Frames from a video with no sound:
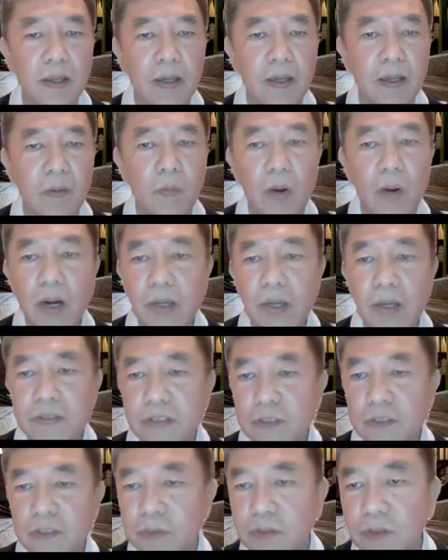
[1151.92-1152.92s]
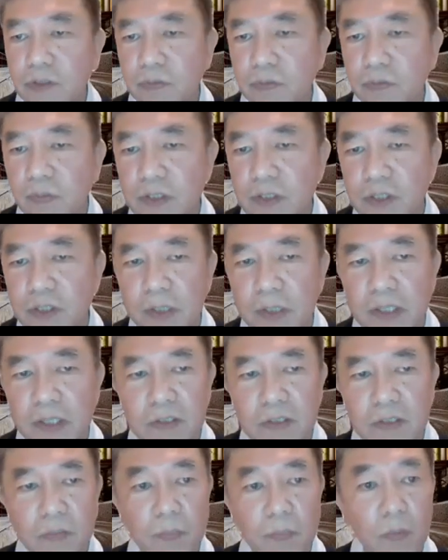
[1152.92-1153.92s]
Why is a spiritual adventure? Because
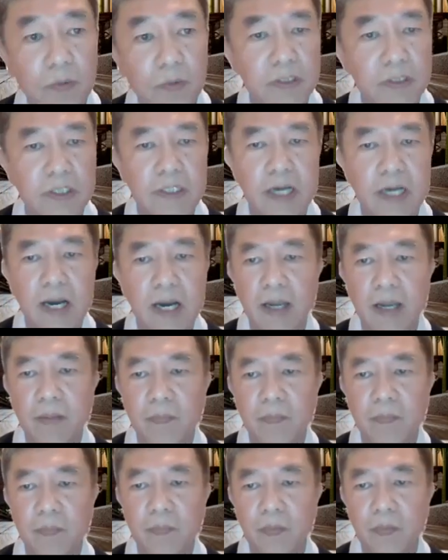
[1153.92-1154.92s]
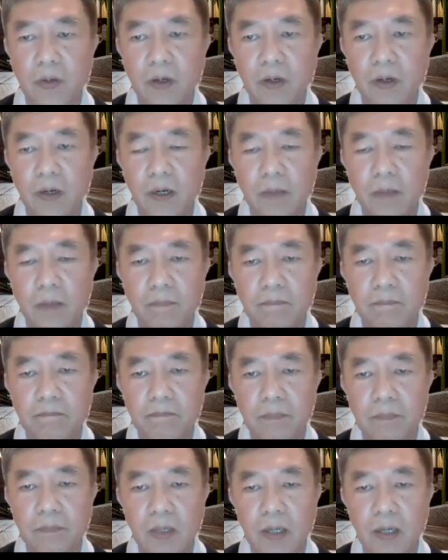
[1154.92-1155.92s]
most of the time,
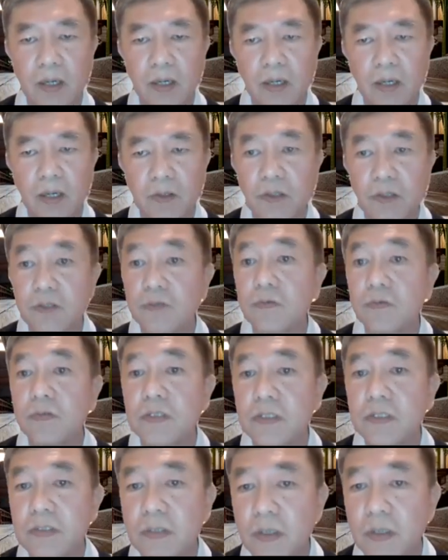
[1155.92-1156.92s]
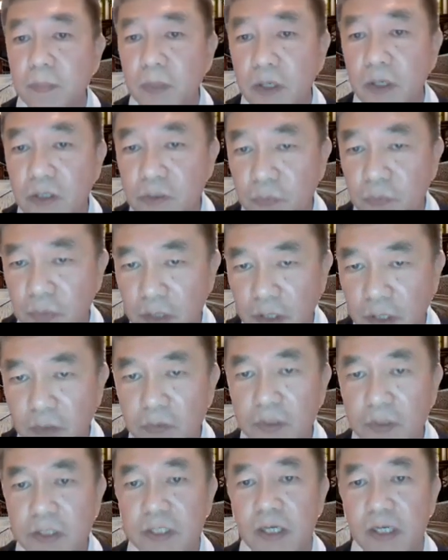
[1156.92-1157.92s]
it's just because we need to
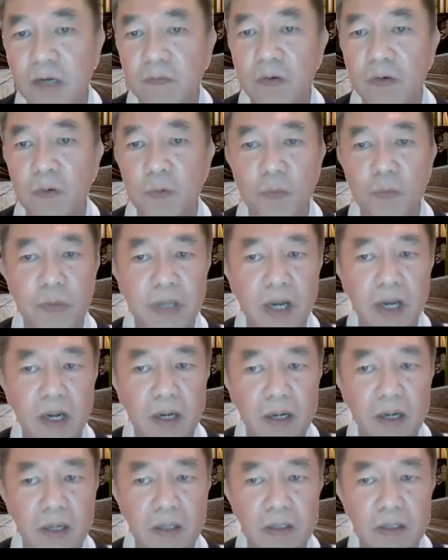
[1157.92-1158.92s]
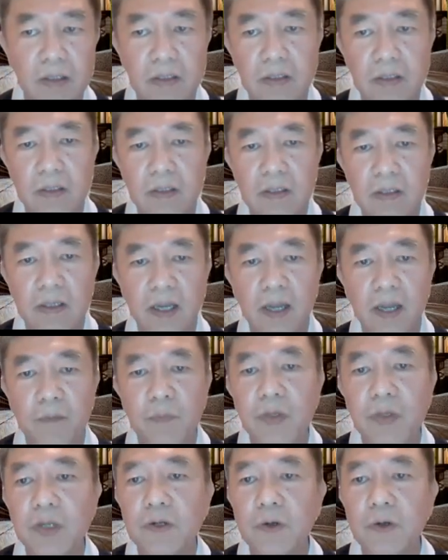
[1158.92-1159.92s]
discover who we are, and
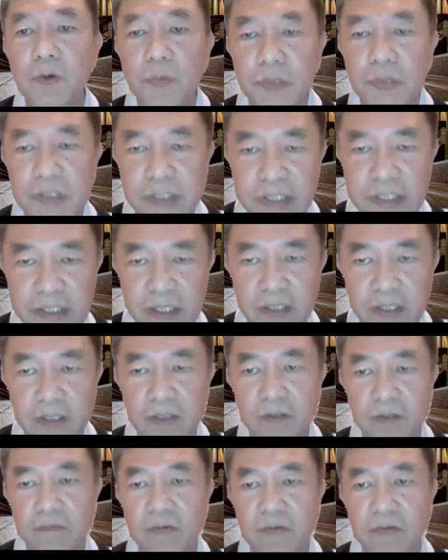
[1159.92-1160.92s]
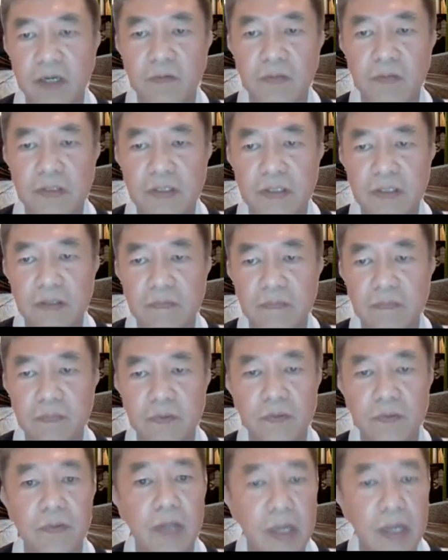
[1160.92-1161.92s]
we need to go inside to find ourselves.
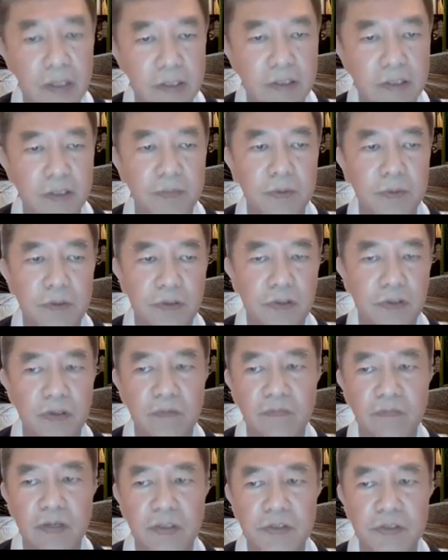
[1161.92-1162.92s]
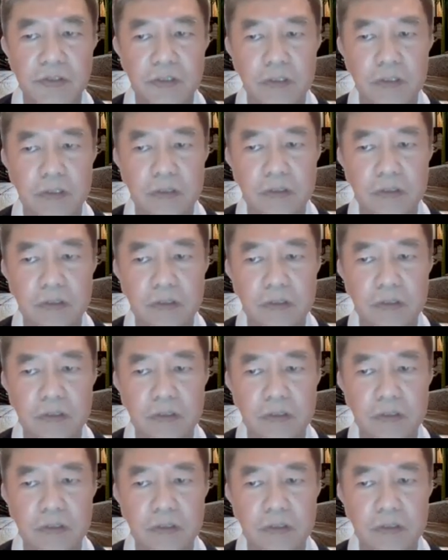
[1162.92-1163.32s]
So that's spiritual adventure.